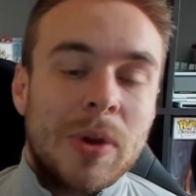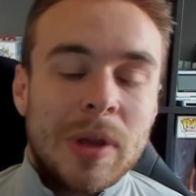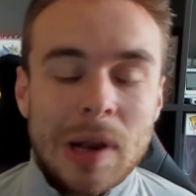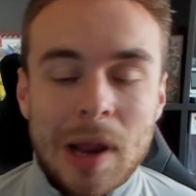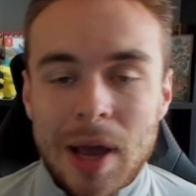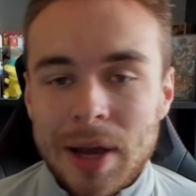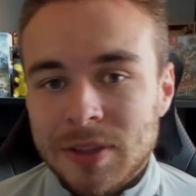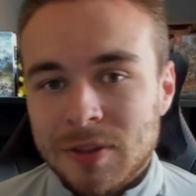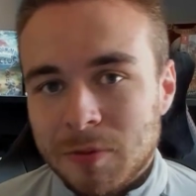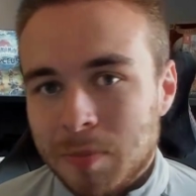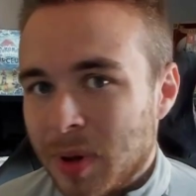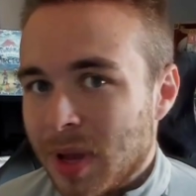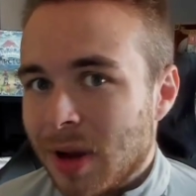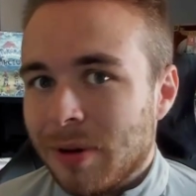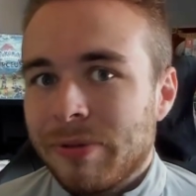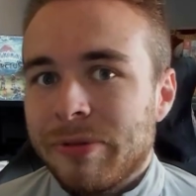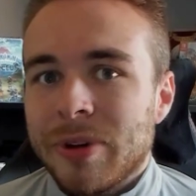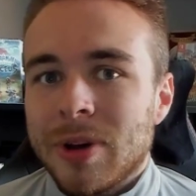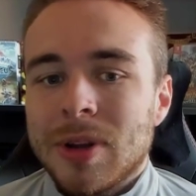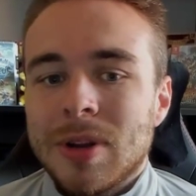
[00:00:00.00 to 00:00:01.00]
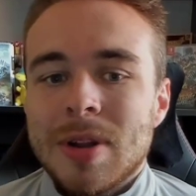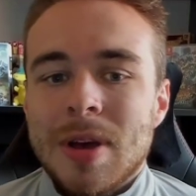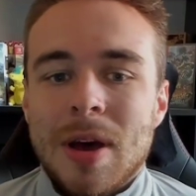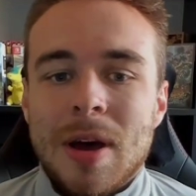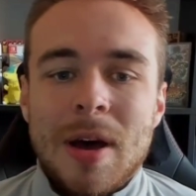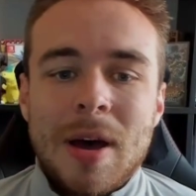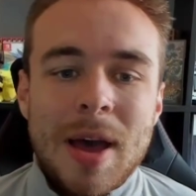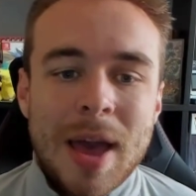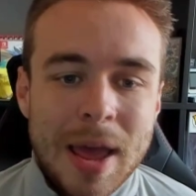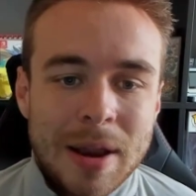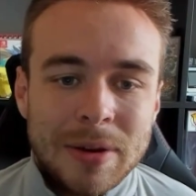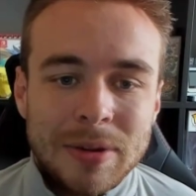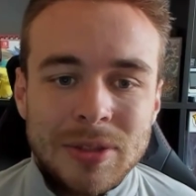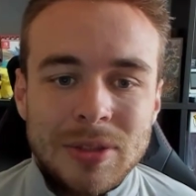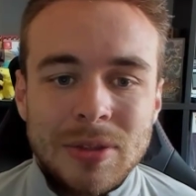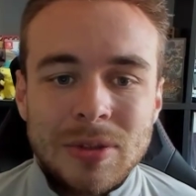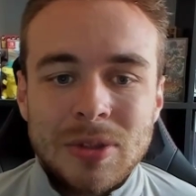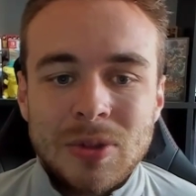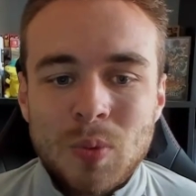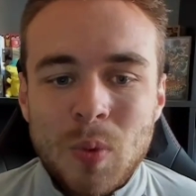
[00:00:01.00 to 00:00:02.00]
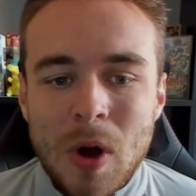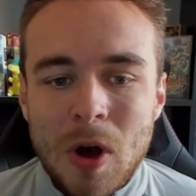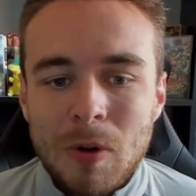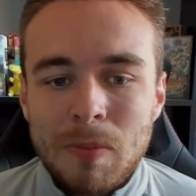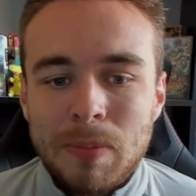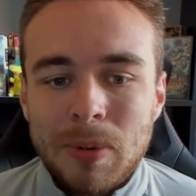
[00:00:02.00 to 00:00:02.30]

You like Sir Pickford, Henderson as well.